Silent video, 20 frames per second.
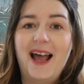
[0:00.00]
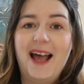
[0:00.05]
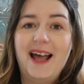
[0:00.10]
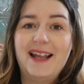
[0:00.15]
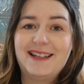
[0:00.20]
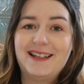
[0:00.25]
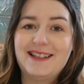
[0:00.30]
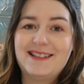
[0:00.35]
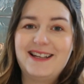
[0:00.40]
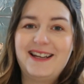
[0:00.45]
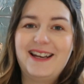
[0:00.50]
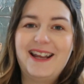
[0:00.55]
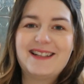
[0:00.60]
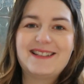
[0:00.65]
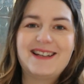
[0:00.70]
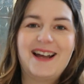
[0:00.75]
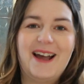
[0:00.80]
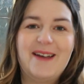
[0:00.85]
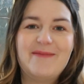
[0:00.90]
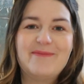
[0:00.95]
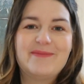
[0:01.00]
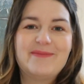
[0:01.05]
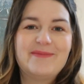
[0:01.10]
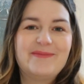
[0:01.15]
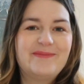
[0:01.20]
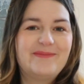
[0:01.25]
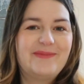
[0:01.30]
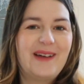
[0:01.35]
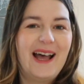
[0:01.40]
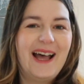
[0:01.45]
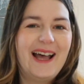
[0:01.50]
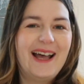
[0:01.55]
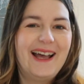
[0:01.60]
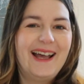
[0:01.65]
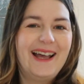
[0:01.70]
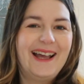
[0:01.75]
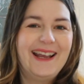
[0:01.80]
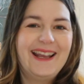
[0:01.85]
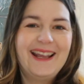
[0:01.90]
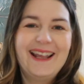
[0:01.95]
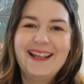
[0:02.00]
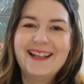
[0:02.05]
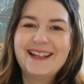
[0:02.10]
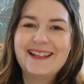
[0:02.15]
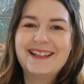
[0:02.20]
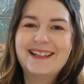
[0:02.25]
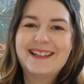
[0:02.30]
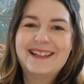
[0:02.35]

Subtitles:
and I'll see you next time. Bye!